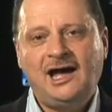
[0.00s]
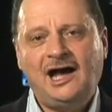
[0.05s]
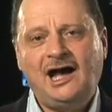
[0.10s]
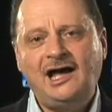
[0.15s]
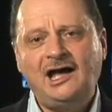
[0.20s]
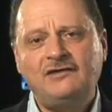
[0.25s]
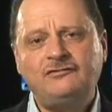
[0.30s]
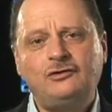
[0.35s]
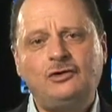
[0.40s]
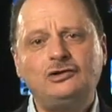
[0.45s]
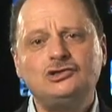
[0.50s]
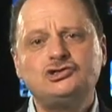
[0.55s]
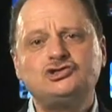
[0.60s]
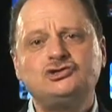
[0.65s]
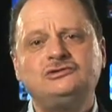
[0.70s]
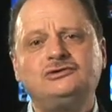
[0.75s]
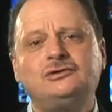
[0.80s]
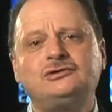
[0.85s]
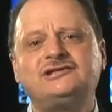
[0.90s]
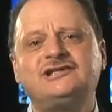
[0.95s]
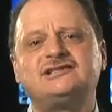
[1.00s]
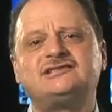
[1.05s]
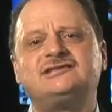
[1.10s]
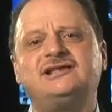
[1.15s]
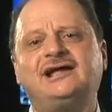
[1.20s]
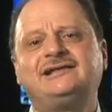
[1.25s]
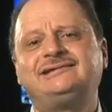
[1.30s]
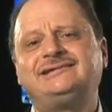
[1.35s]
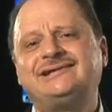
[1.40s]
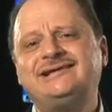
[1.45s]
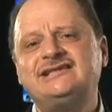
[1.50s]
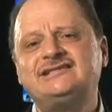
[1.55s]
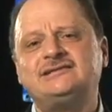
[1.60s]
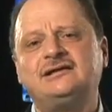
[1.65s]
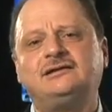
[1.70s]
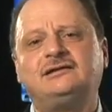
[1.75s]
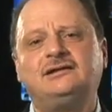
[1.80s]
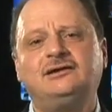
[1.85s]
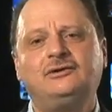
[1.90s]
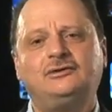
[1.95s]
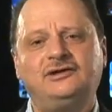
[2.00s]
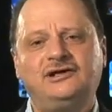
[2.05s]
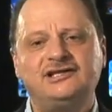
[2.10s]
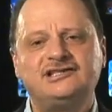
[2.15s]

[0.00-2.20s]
I have also noticed that recently on